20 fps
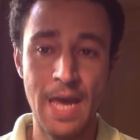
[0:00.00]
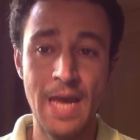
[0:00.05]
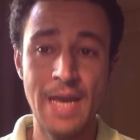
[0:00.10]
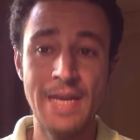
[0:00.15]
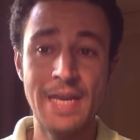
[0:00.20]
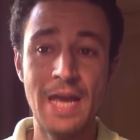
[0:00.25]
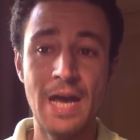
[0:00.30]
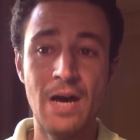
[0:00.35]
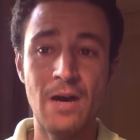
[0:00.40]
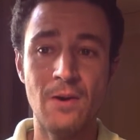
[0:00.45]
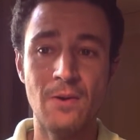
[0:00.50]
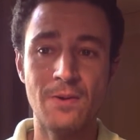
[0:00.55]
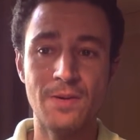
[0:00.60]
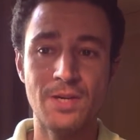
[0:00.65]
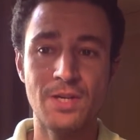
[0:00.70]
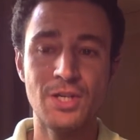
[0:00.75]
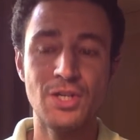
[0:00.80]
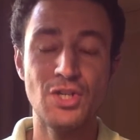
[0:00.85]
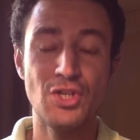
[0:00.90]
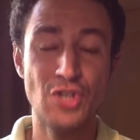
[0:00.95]
Now,
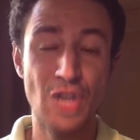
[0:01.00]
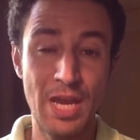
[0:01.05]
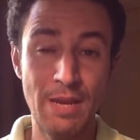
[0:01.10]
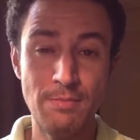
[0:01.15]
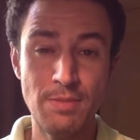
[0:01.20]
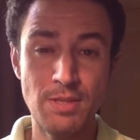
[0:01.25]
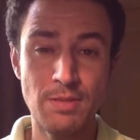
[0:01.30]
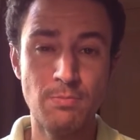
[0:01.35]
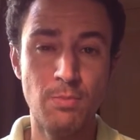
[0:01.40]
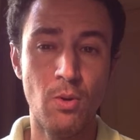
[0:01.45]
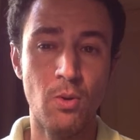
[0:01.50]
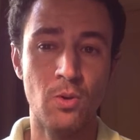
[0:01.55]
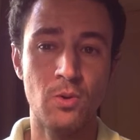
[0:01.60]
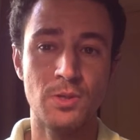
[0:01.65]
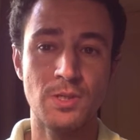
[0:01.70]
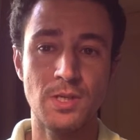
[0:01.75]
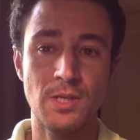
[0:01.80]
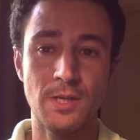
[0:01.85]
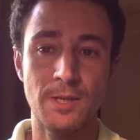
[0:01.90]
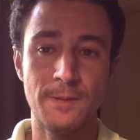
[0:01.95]
James
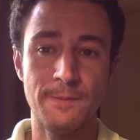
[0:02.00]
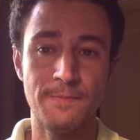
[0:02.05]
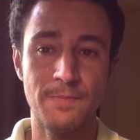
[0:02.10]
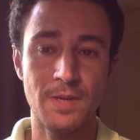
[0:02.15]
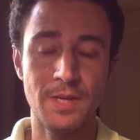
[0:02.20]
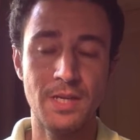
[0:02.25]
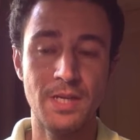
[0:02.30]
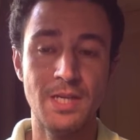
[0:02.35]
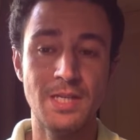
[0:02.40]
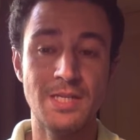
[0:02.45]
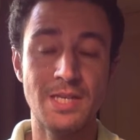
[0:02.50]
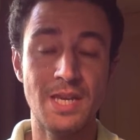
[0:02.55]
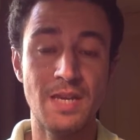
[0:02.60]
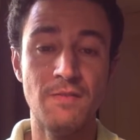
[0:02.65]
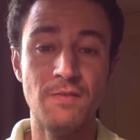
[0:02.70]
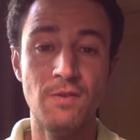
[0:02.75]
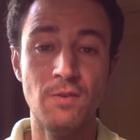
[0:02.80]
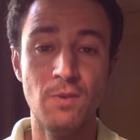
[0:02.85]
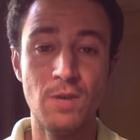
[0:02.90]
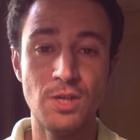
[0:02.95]
Porter, in his
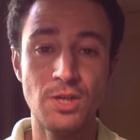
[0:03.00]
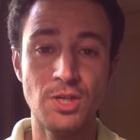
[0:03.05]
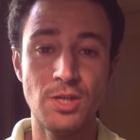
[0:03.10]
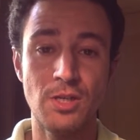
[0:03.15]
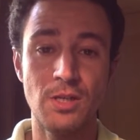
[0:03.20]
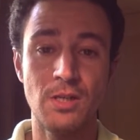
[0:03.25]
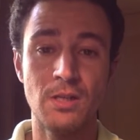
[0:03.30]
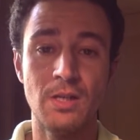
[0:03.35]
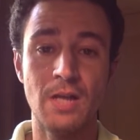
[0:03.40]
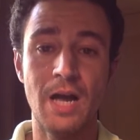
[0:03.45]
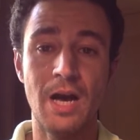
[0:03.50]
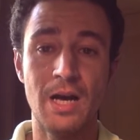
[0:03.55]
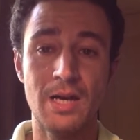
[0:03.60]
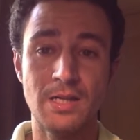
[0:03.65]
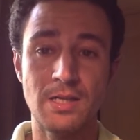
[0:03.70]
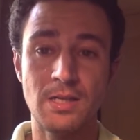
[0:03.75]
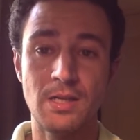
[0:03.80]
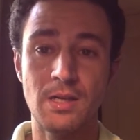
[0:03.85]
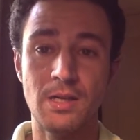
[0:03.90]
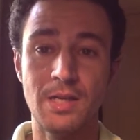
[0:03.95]
influential
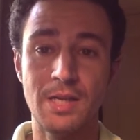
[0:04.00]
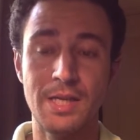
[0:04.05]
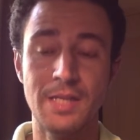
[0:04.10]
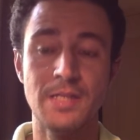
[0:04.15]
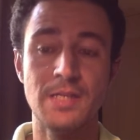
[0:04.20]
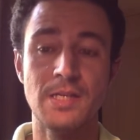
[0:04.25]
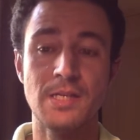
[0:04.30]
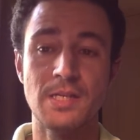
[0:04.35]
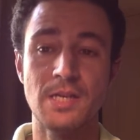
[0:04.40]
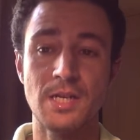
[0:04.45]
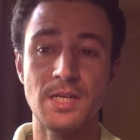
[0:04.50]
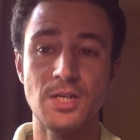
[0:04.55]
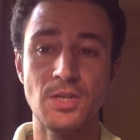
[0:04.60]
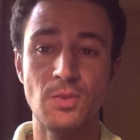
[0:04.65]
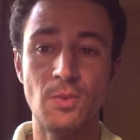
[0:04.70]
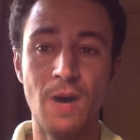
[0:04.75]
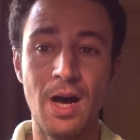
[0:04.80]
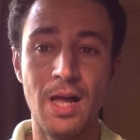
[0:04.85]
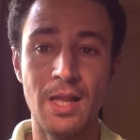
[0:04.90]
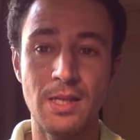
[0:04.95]
article
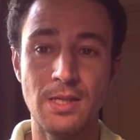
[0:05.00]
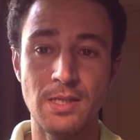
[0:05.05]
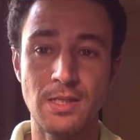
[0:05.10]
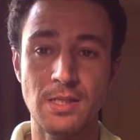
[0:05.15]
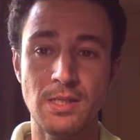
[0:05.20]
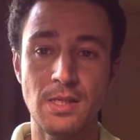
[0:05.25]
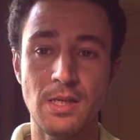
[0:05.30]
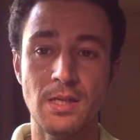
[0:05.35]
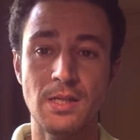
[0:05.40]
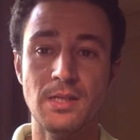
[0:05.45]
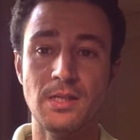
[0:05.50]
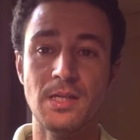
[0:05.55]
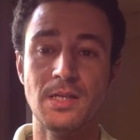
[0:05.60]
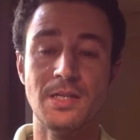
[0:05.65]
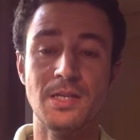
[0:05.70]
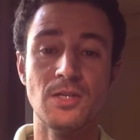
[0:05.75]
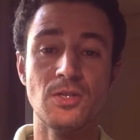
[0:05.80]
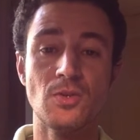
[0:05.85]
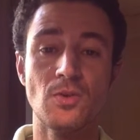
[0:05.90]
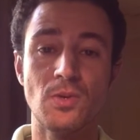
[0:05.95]
Intertextuality and the
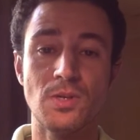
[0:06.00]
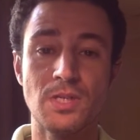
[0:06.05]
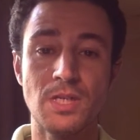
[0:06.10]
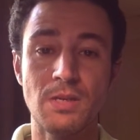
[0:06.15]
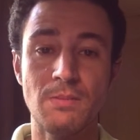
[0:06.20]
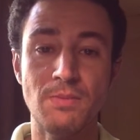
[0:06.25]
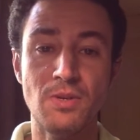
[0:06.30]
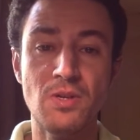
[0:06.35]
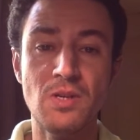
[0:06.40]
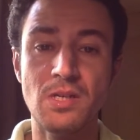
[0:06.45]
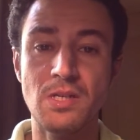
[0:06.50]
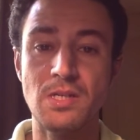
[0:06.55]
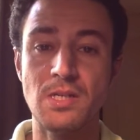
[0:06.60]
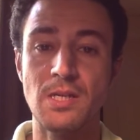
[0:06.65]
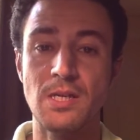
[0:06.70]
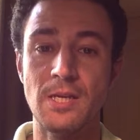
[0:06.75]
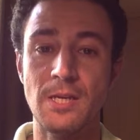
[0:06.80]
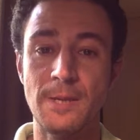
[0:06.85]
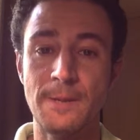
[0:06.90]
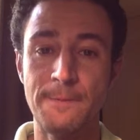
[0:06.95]
Discourse
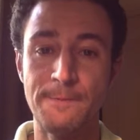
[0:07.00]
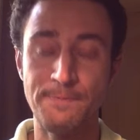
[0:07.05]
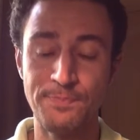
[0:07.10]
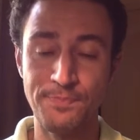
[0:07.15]
Community,